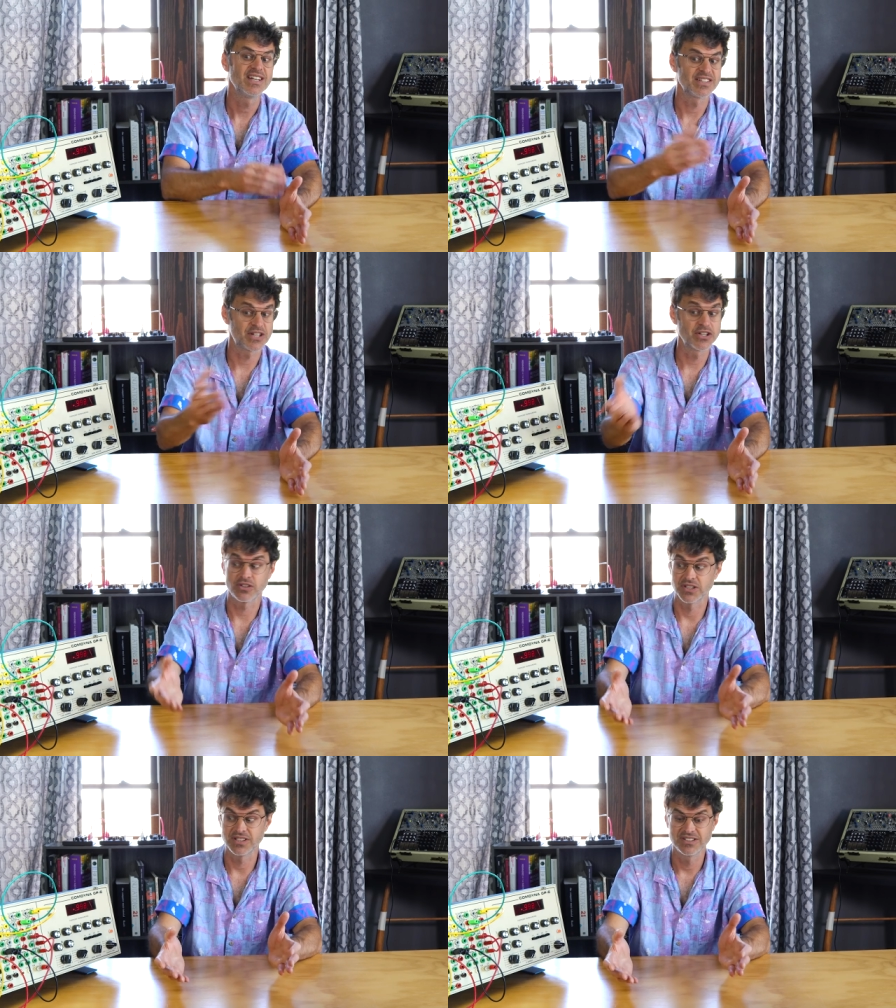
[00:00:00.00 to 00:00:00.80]

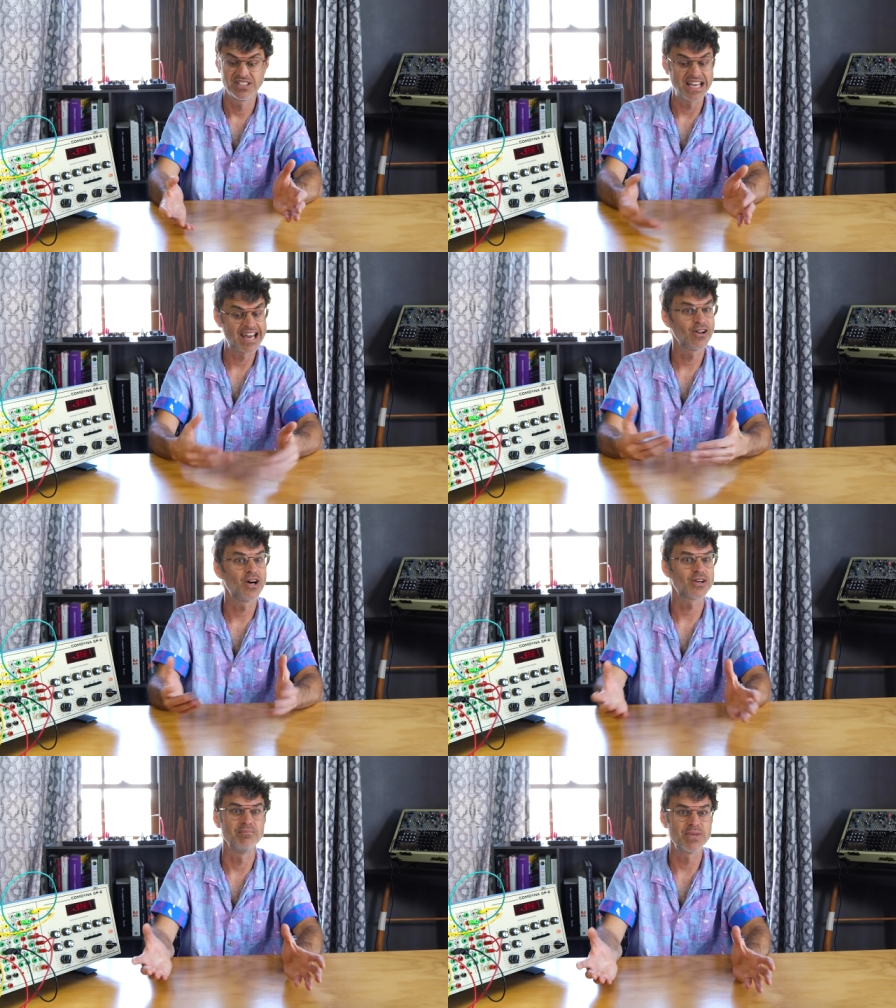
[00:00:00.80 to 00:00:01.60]
essentially
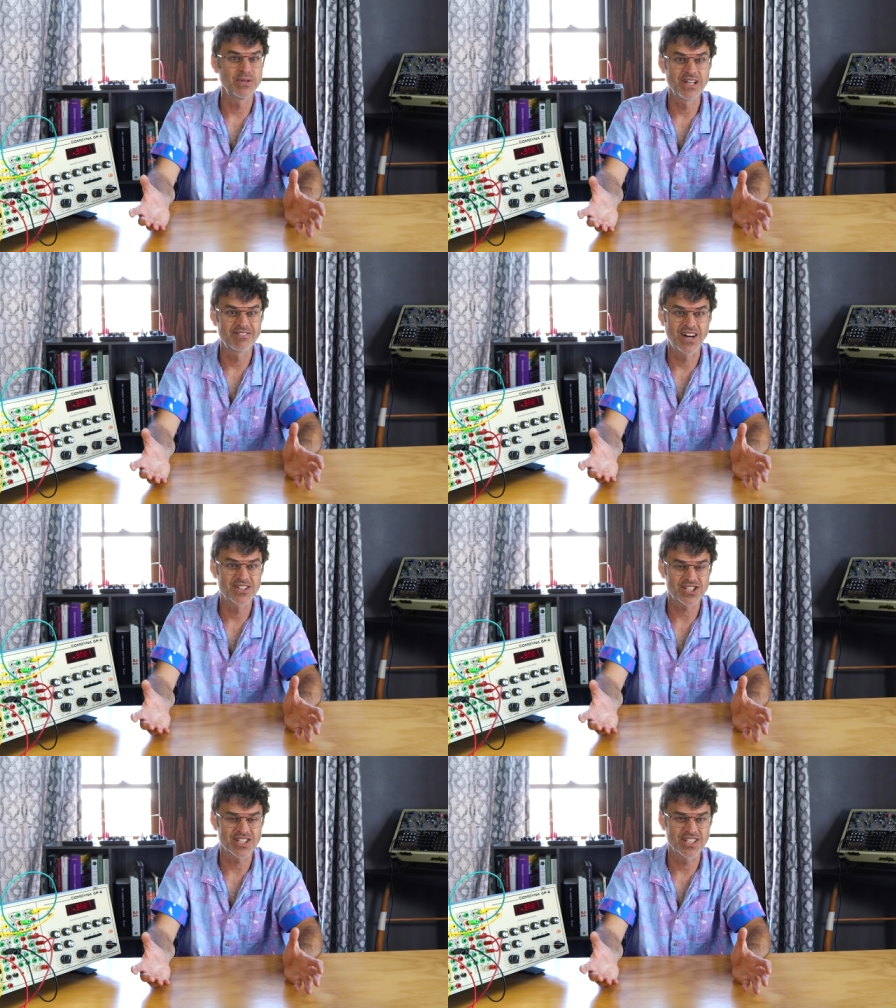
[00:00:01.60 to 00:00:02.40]
analog computing
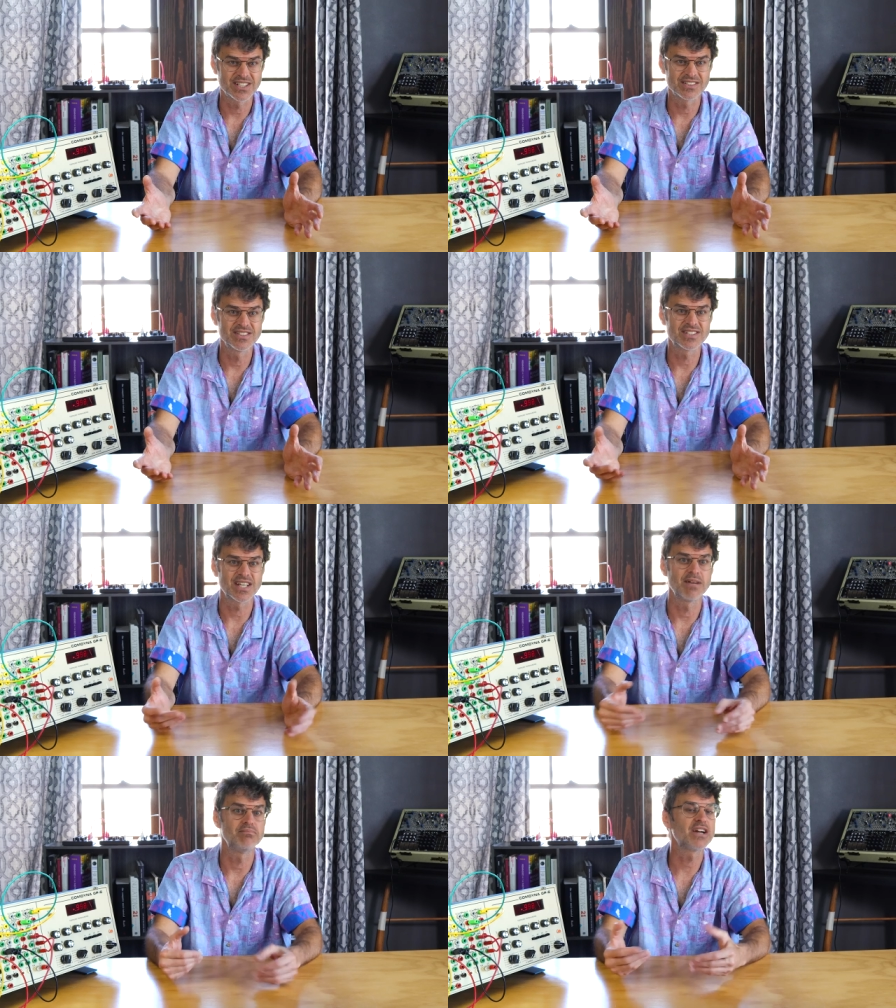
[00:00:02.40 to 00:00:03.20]
functions
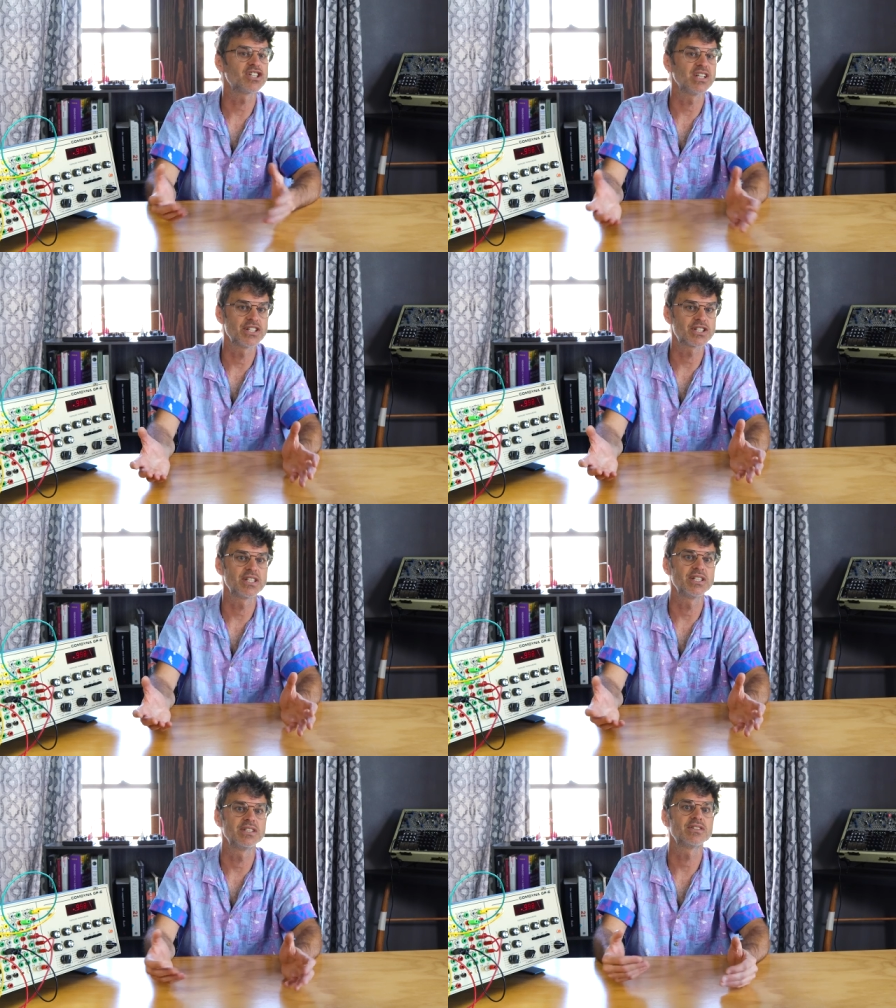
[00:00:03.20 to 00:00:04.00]
and
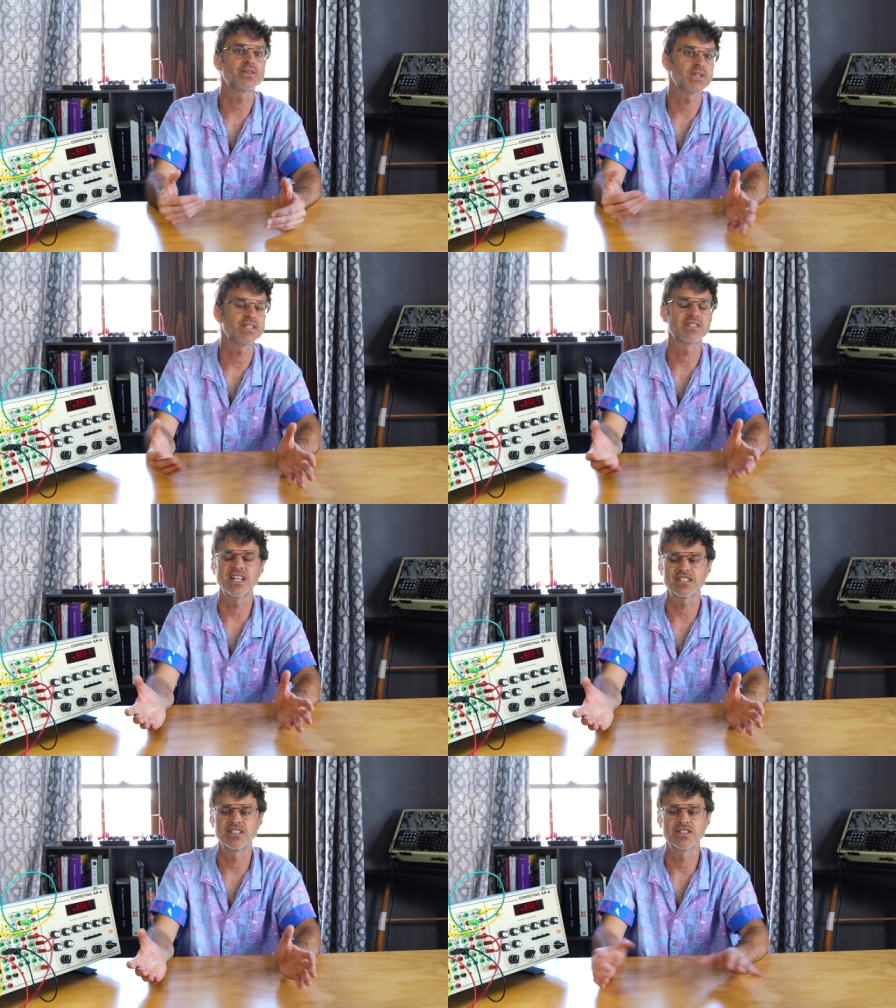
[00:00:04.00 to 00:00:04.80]
modulation sources and
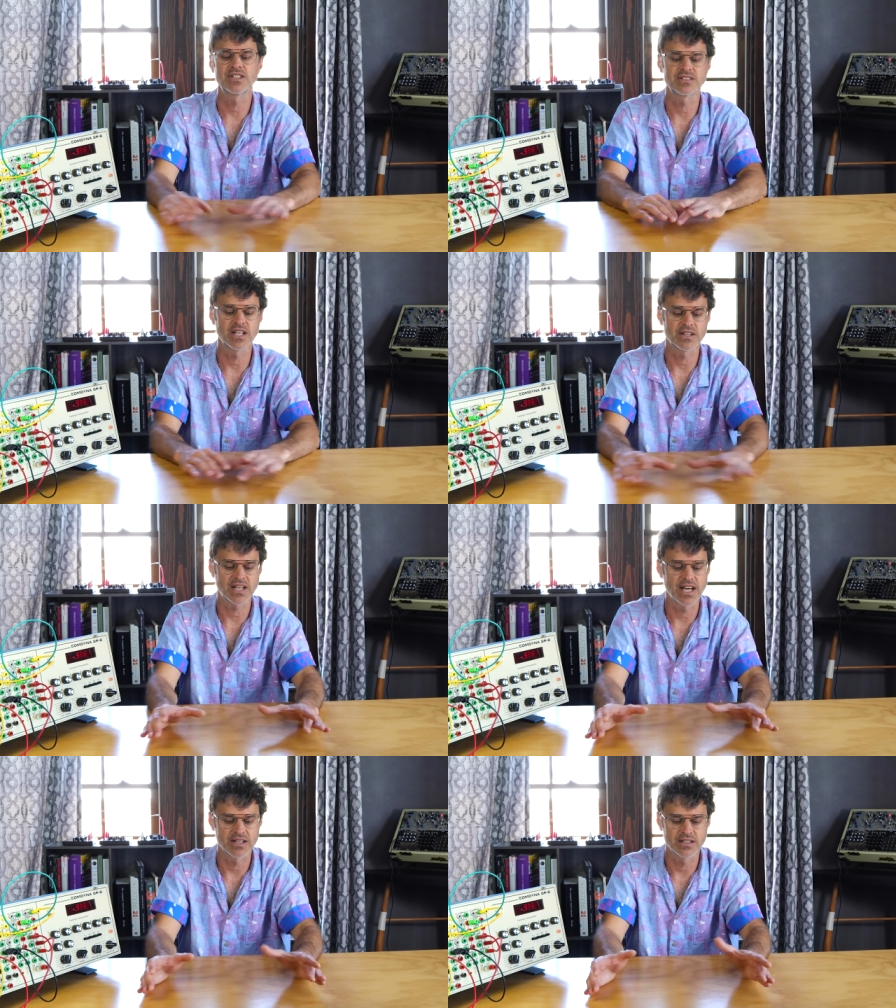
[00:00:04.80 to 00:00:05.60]
destinations that the
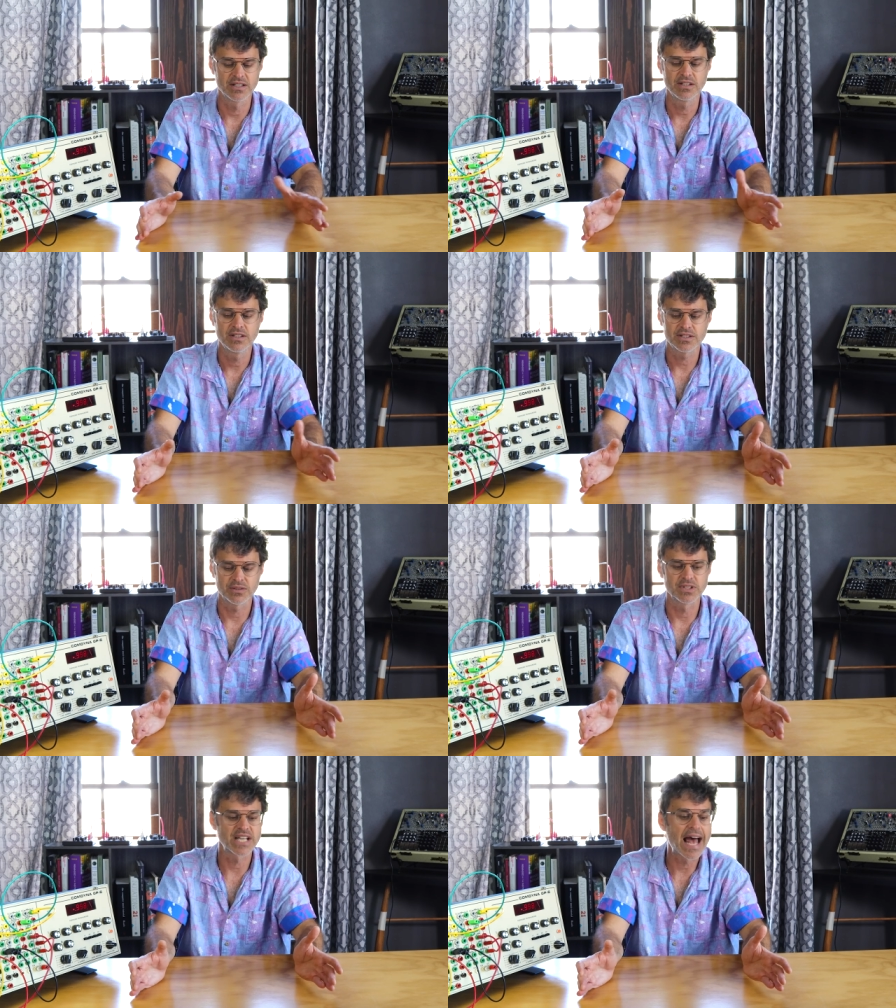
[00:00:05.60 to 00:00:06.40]
K
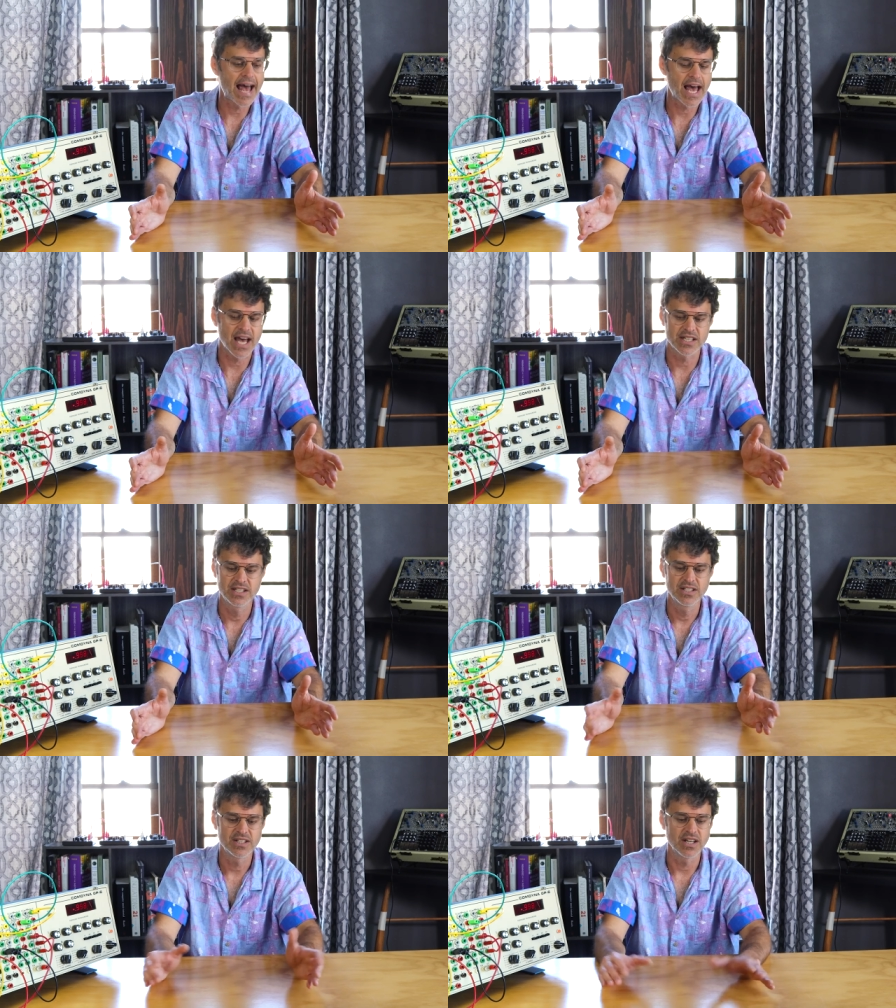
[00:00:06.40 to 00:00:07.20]
series had.
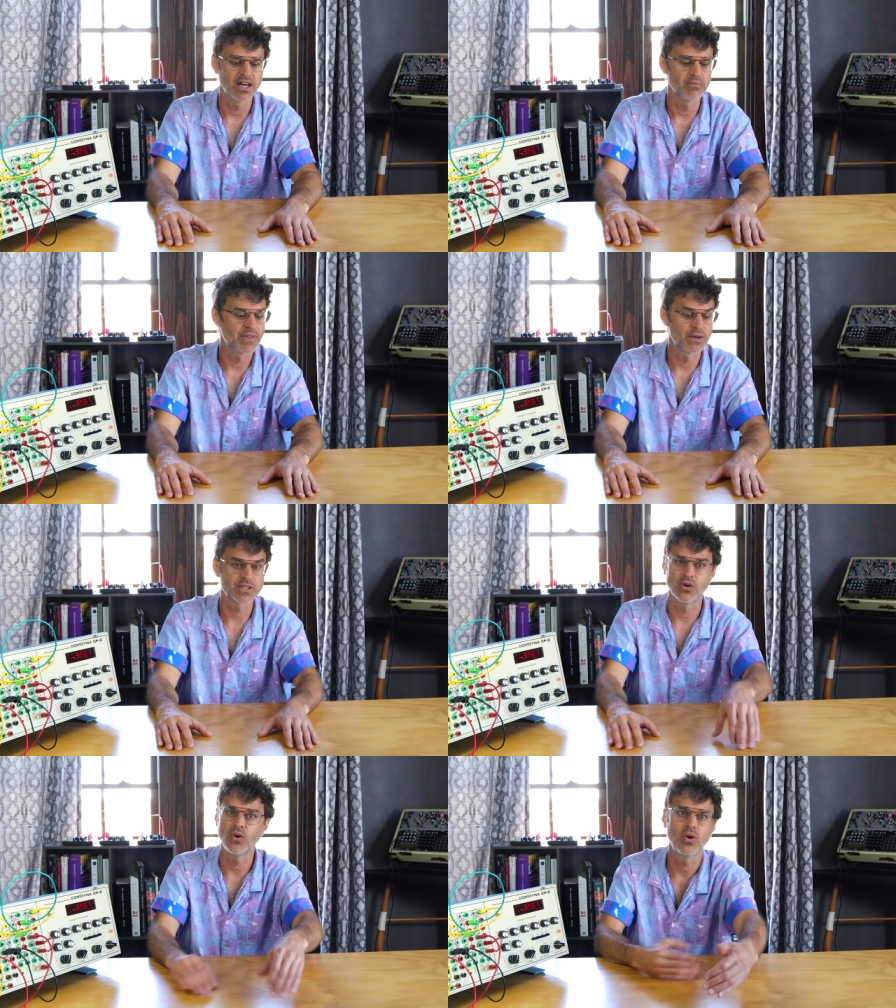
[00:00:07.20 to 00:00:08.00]
Um,
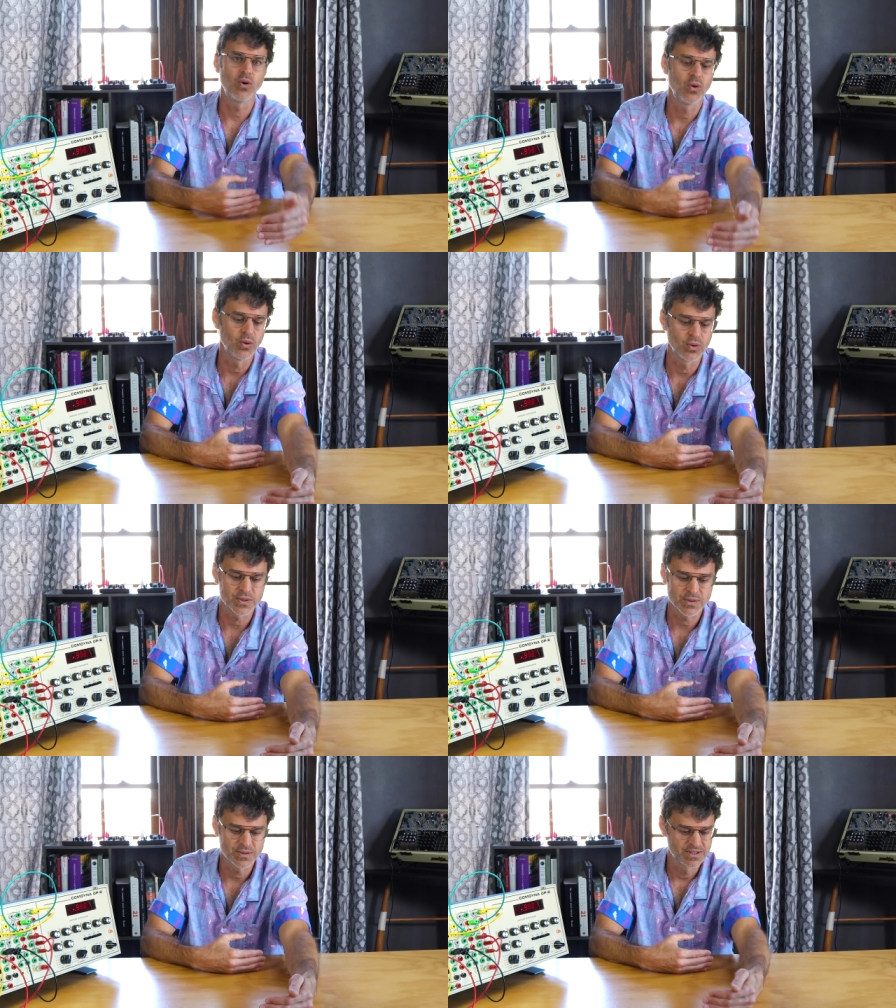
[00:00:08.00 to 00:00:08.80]
there's a
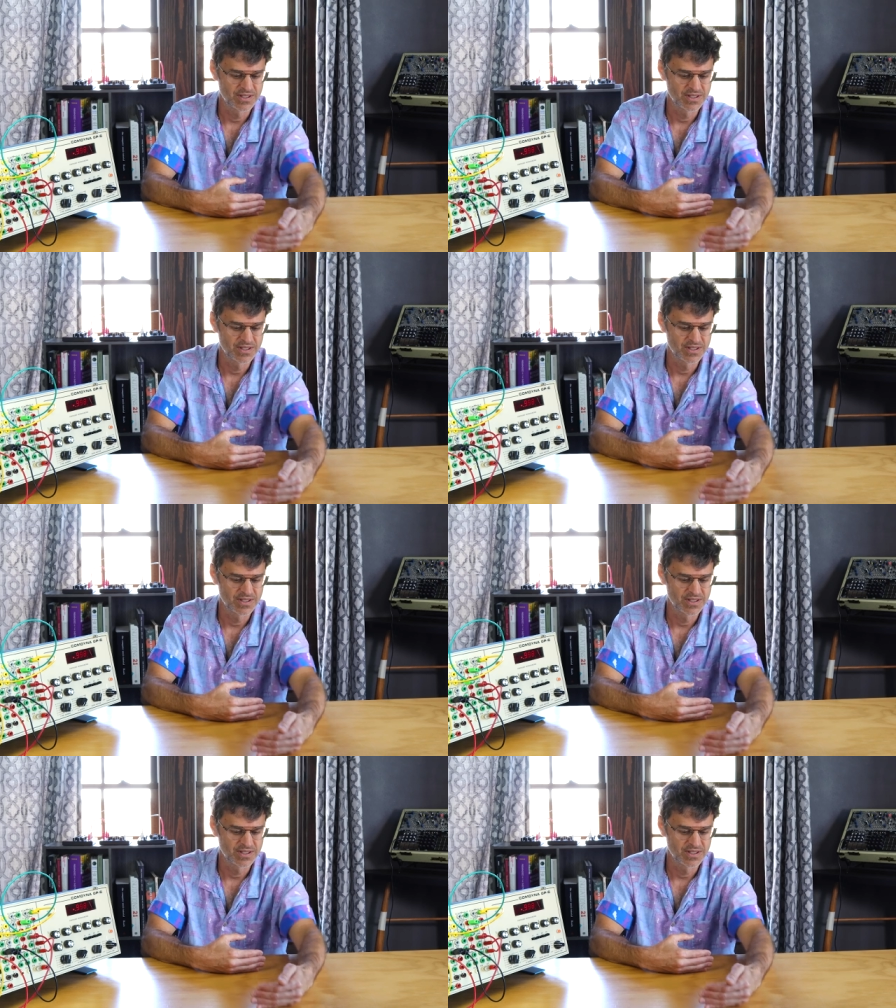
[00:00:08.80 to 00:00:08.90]
whole,